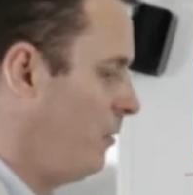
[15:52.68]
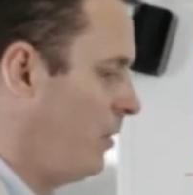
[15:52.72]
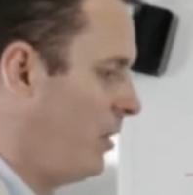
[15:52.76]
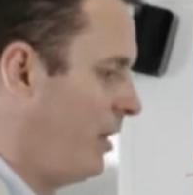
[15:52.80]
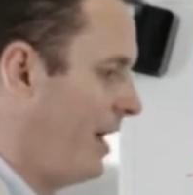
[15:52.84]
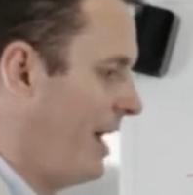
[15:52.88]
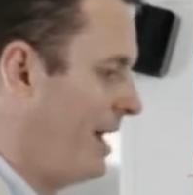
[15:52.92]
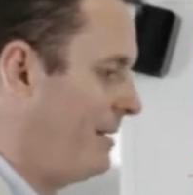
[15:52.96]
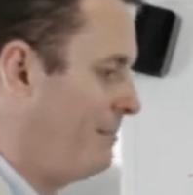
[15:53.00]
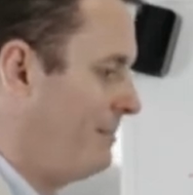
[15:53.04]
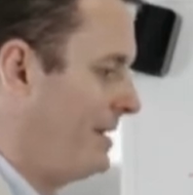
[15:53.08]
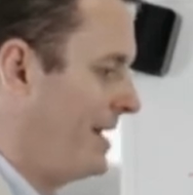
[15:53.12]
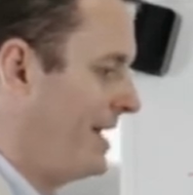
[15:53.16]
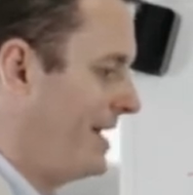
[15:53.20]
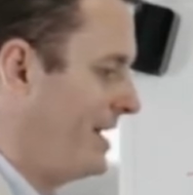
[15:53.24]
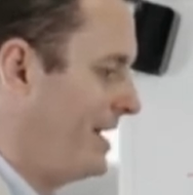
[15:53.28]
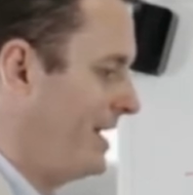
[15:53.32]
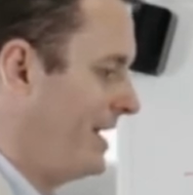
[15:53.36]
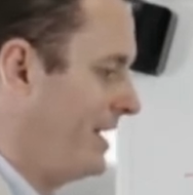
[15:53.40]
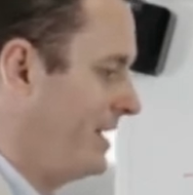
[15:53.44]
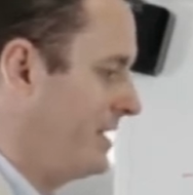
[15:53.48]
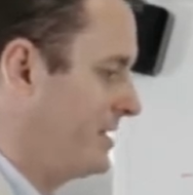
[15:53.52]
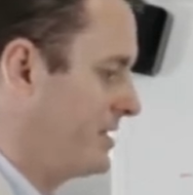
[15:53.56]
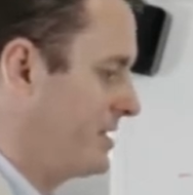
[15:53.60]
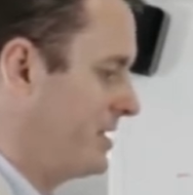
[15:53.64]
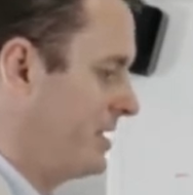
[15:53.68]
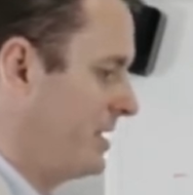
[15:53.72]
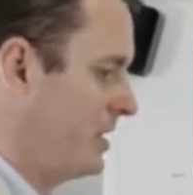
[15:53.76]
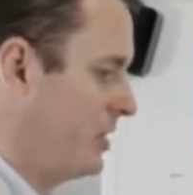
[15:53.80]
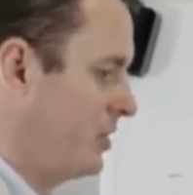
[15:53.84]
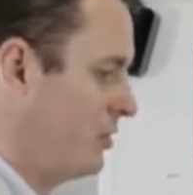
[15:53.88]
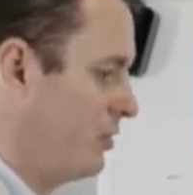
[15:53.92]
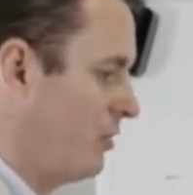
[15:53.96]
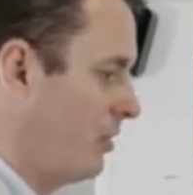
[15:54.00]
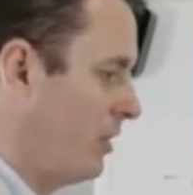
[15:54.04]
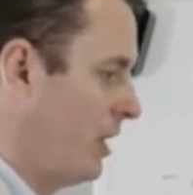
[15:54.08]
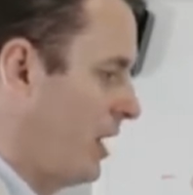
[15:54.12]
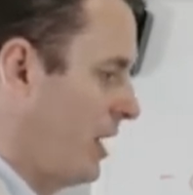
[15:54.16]
what I mean is that
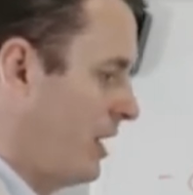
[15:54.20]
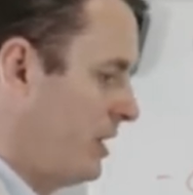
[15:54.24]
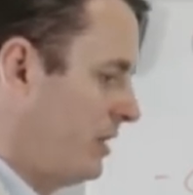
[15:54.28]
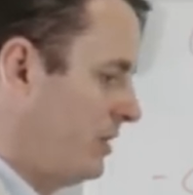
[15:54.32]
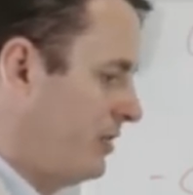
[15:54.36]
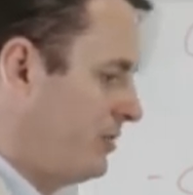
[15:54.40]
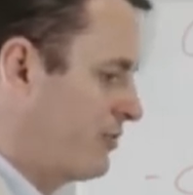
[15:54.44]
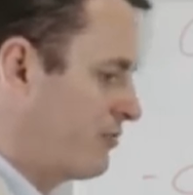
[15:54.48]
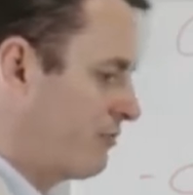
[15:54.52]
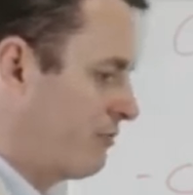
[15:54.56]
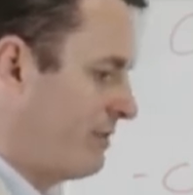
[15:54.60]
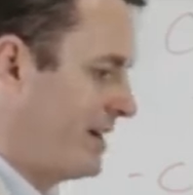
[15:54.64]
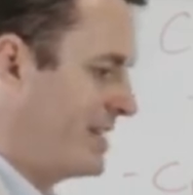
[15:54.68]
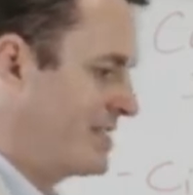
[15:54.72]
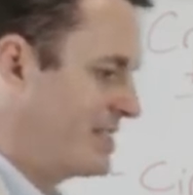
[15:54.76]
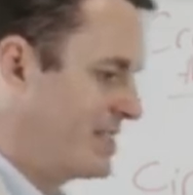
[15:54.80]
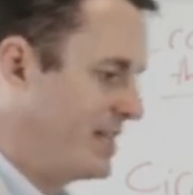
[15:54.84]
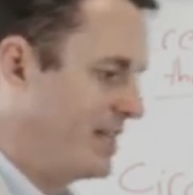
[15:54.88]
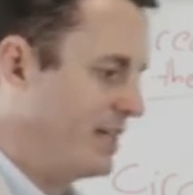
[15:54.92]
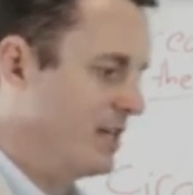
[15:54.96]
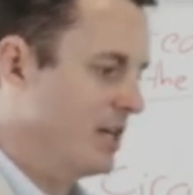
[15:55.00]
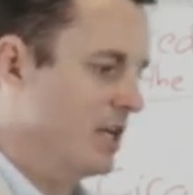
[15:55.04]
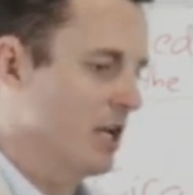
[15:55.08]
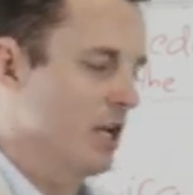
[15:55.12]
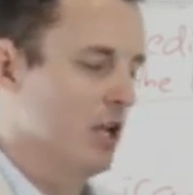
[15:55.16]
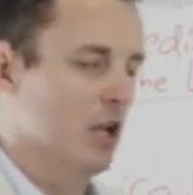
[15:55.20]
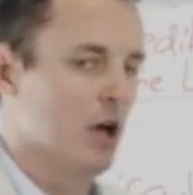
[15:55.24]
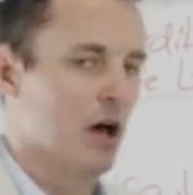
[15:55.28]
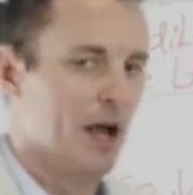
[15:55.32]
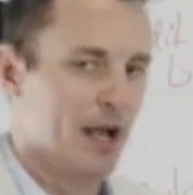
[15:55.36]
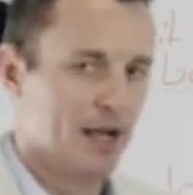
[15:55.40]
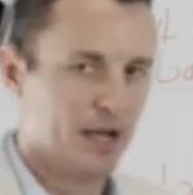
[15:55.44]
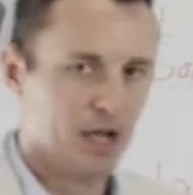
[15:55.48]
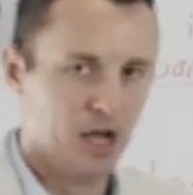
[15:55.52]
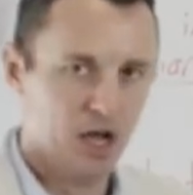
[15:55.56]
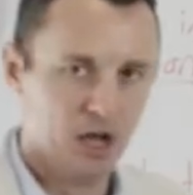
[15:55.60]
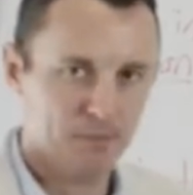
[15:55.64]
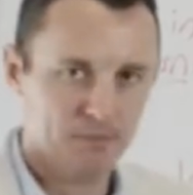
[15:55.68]
you're dressing
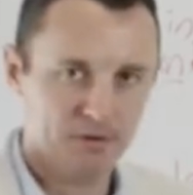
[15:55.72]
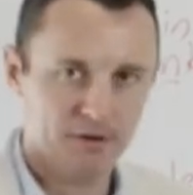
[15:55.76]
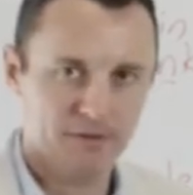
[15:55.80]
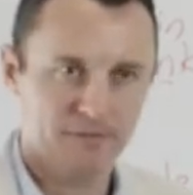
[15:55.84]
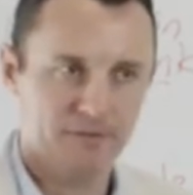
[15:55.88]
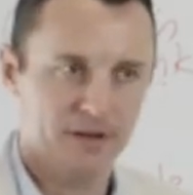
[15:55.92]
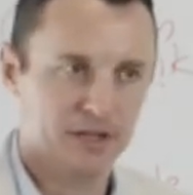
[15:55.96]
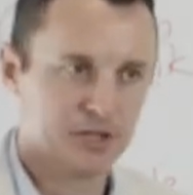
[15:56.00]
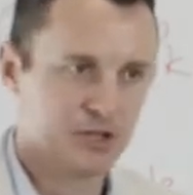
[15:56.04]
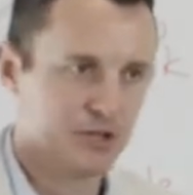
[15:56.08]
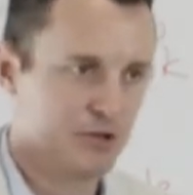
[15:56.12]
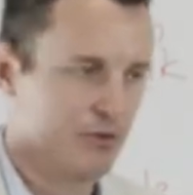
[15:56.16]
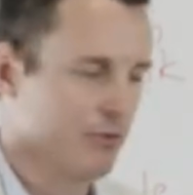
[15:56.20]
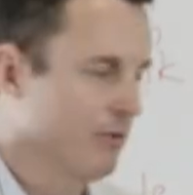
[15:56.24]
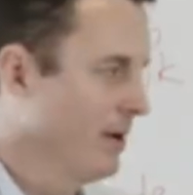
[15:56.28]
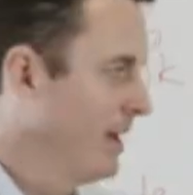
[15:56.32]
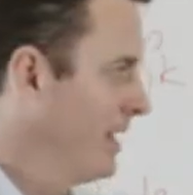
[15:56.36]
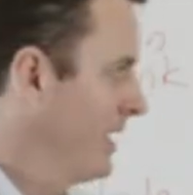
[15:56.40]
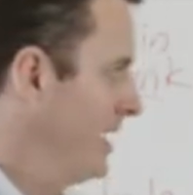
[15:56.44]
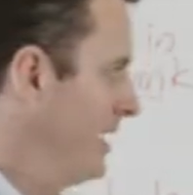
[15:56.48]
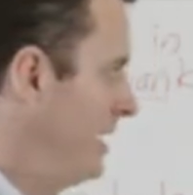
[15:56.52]
like a professional.